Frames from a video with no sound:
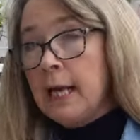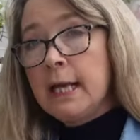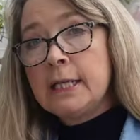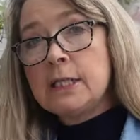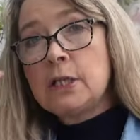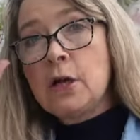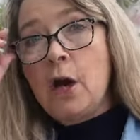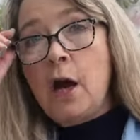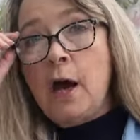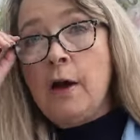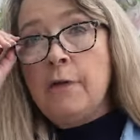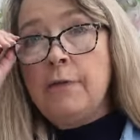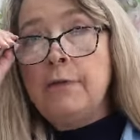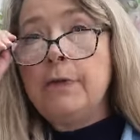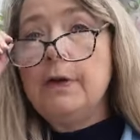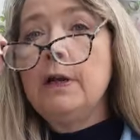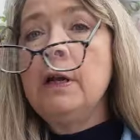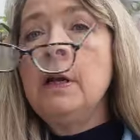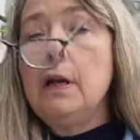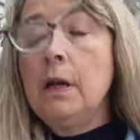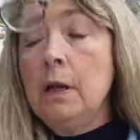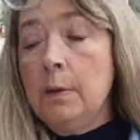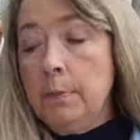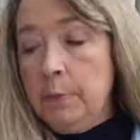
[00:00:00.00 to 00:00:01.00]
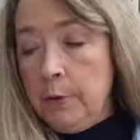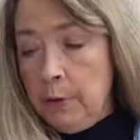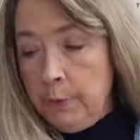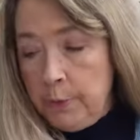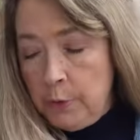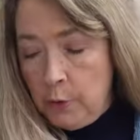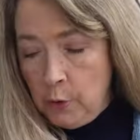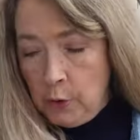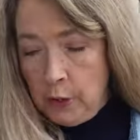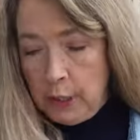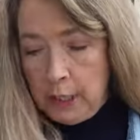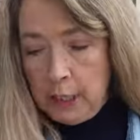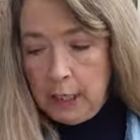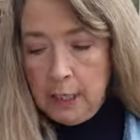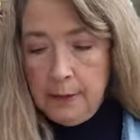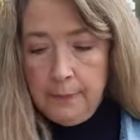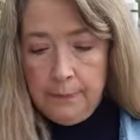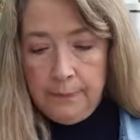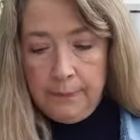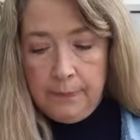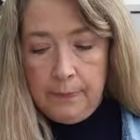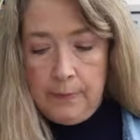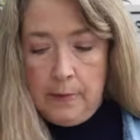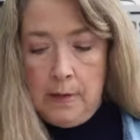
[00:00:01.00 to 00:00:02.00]
it's often purported
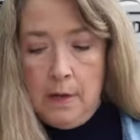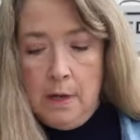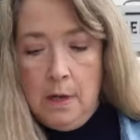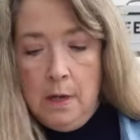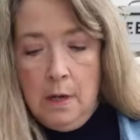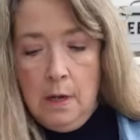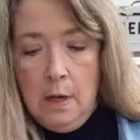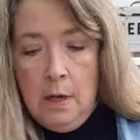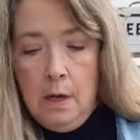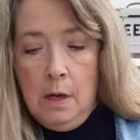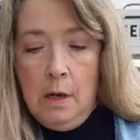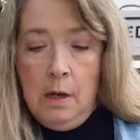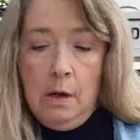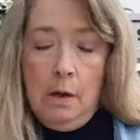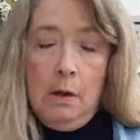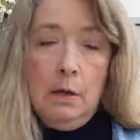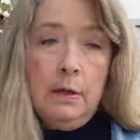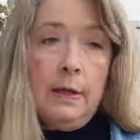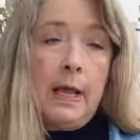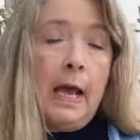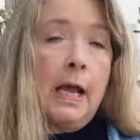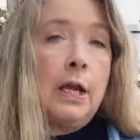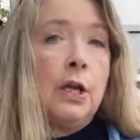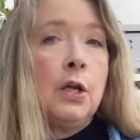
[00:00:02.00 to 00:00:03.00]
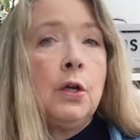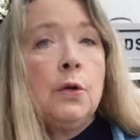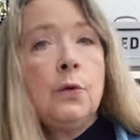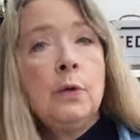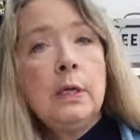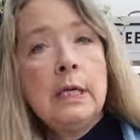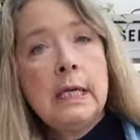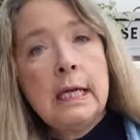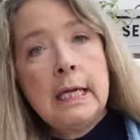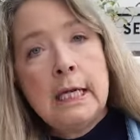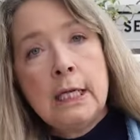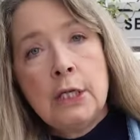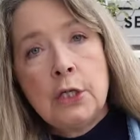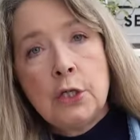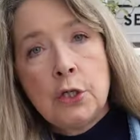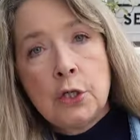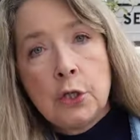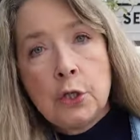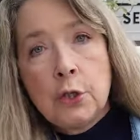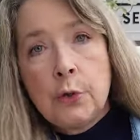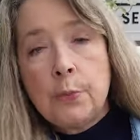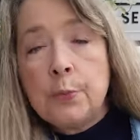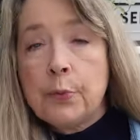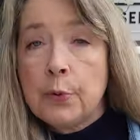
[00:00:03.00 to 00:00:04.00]
that you need
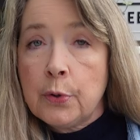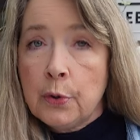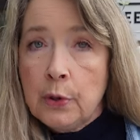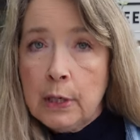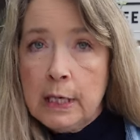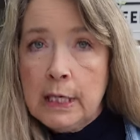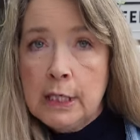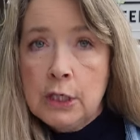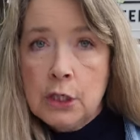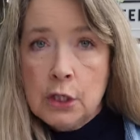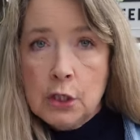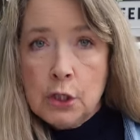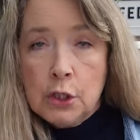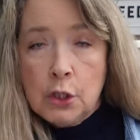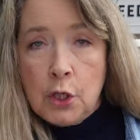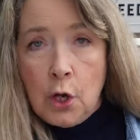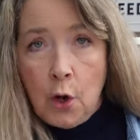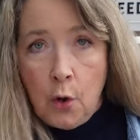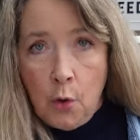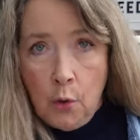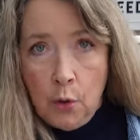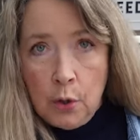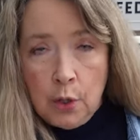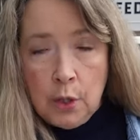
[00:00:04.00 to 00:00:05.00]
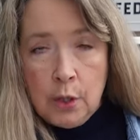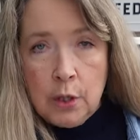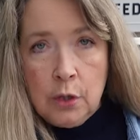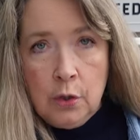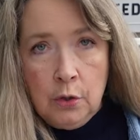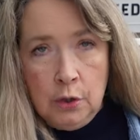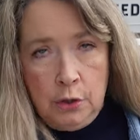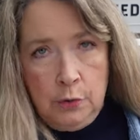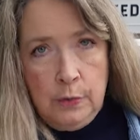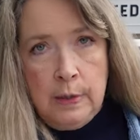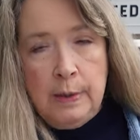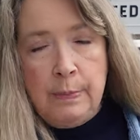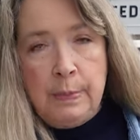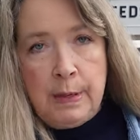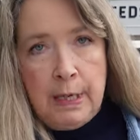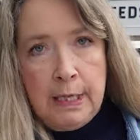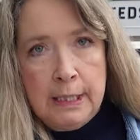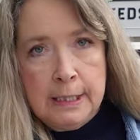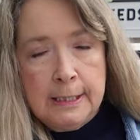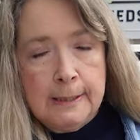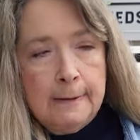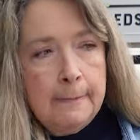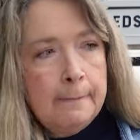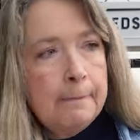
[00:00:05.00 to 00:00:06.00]
to pre soak your sweet
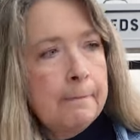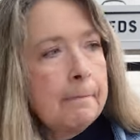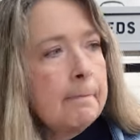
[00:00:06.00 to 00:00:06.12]
peas.